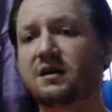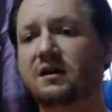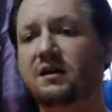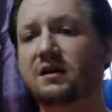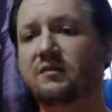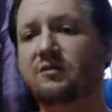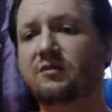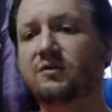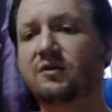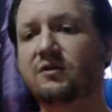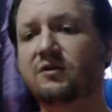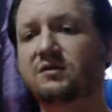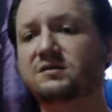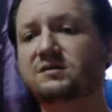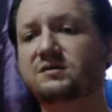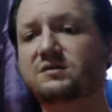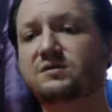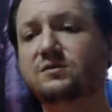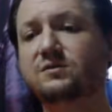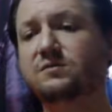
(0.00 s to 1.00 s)
in regards
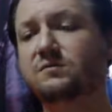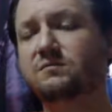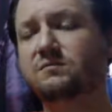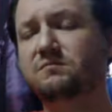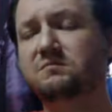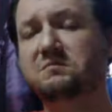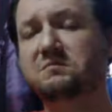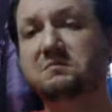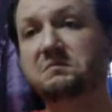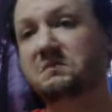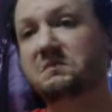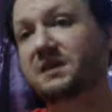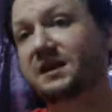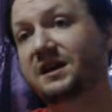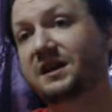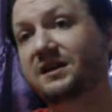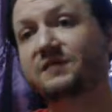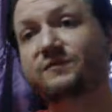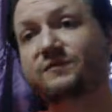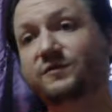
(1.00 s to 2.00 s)
to
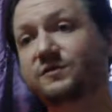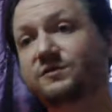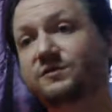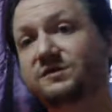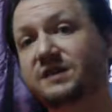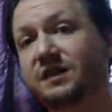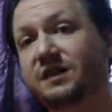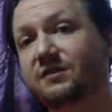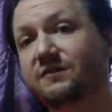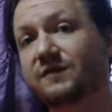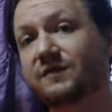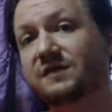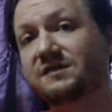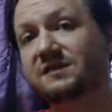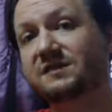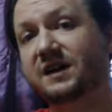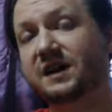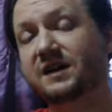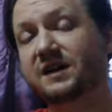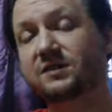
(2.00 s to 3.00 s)
eating food sacrificed
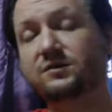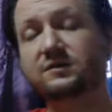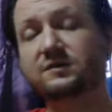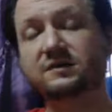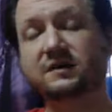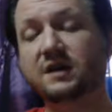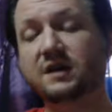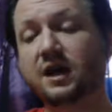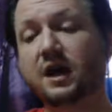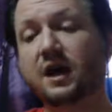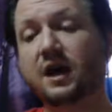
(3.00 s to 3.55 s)
to idols,